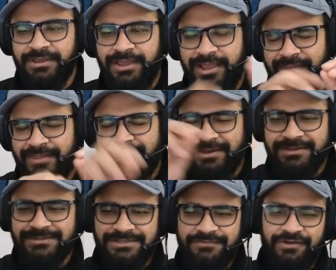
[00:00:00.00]
And then it does
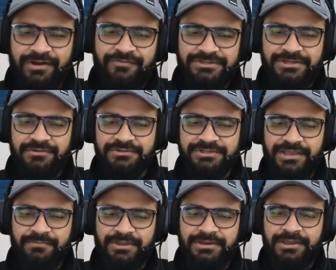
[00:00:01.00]
this for every single
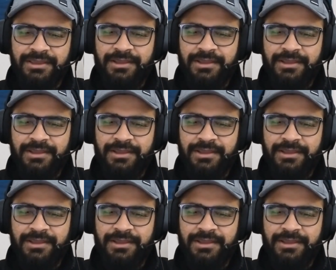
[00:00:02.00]
segment.